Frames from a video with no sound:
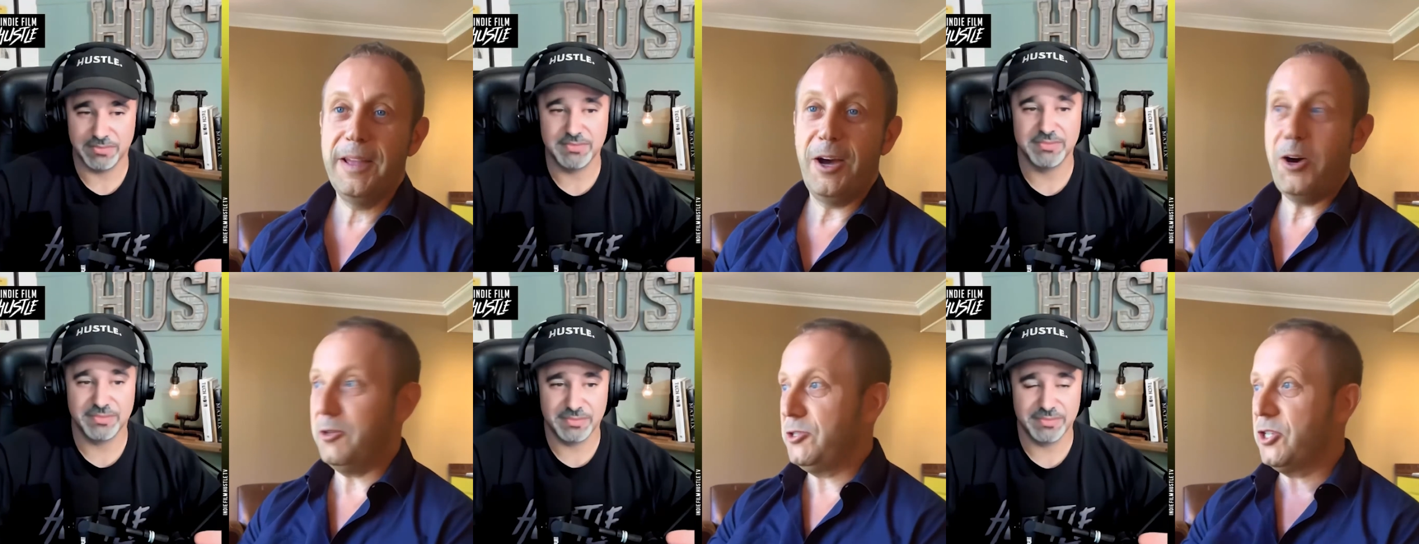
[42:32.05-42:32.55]

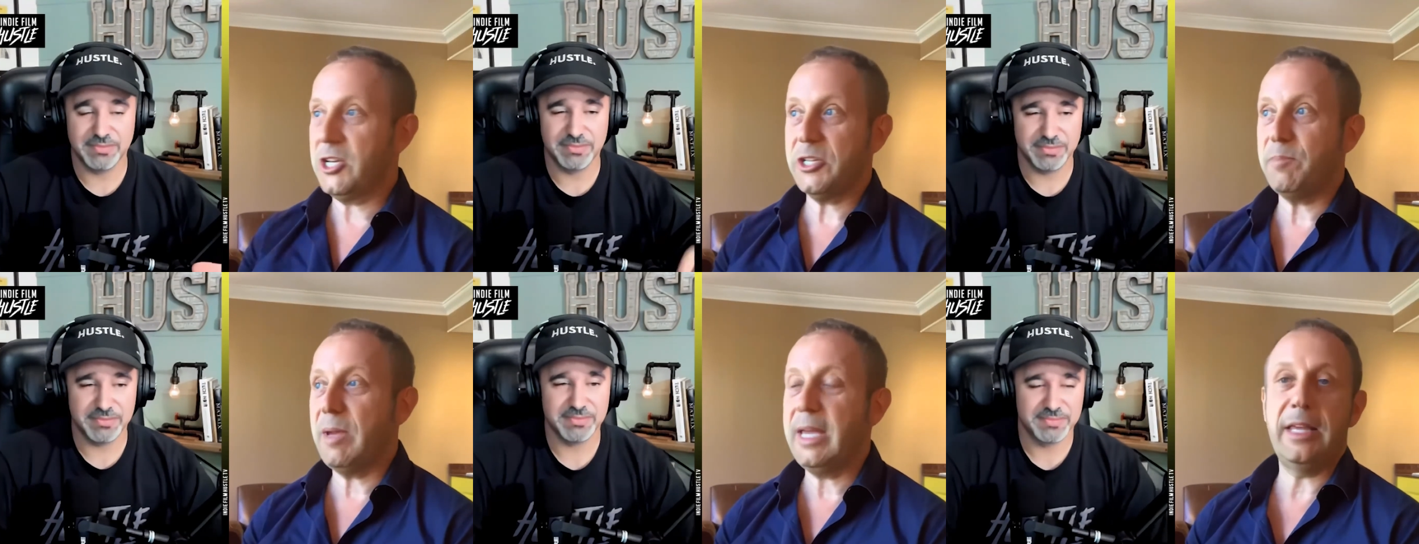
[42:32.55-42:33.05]
Speaker 1: on just
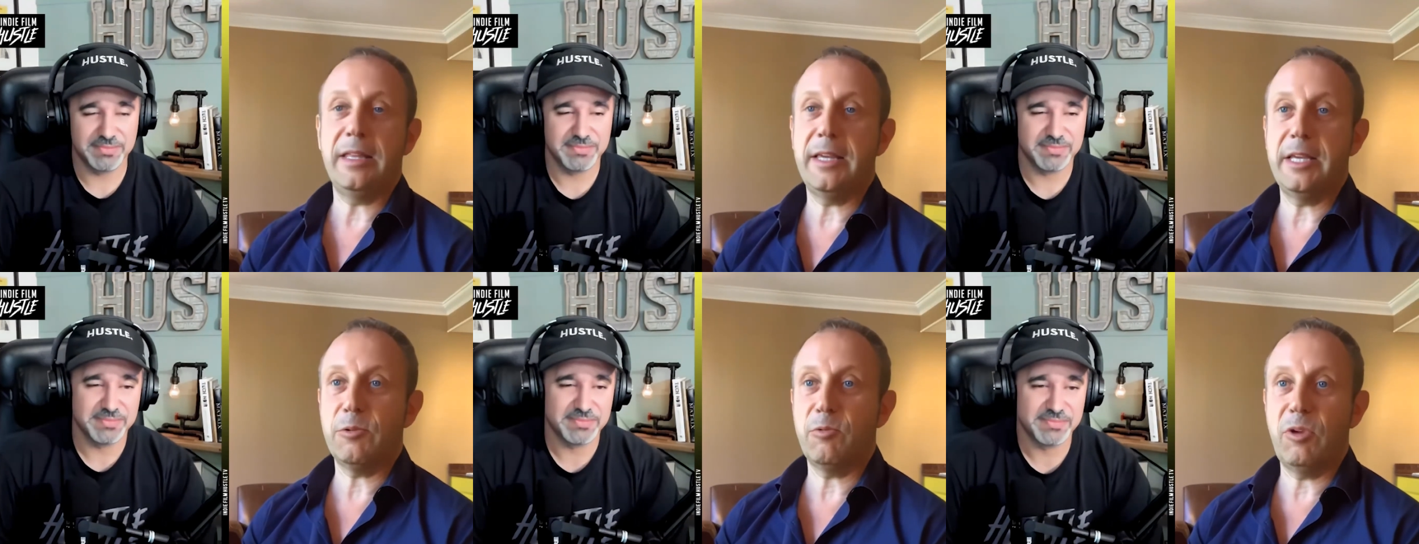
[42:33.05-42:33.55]
making
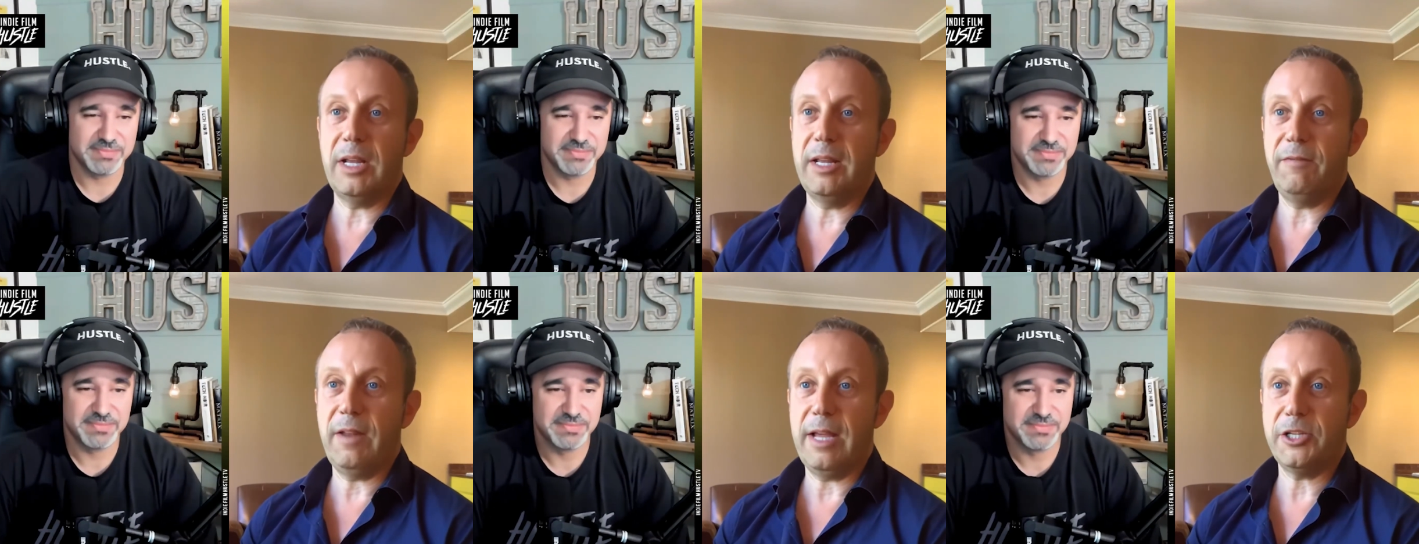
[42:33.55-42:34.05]
things really
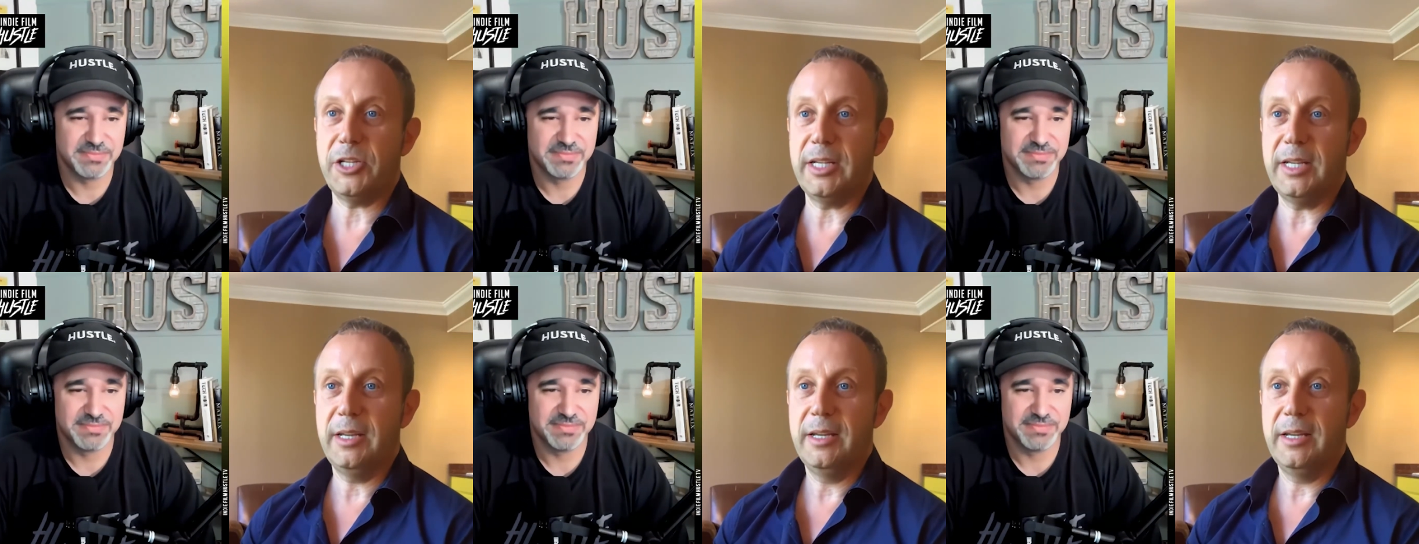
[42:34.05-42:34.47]
flashy,